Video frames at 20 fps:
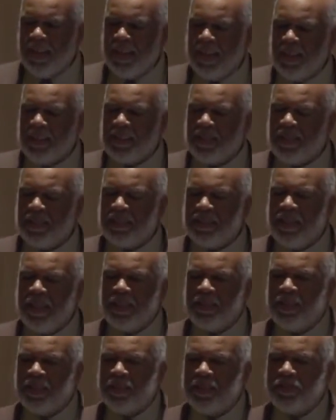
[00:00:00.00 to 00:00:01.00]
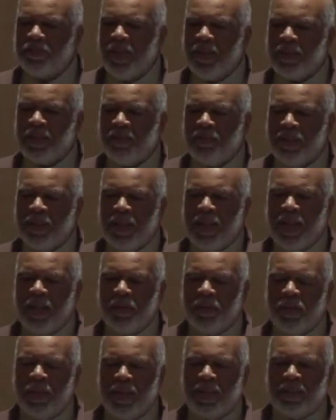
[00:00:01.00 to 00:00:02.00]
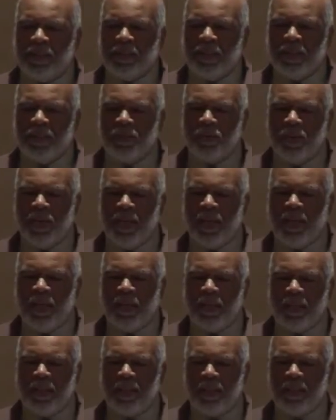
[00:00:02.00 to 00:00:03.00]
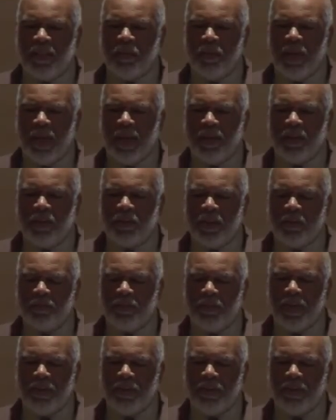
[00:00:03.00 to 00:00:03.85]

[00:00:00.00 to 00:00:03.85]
It's instructive in a lot of ways, the way I grew up.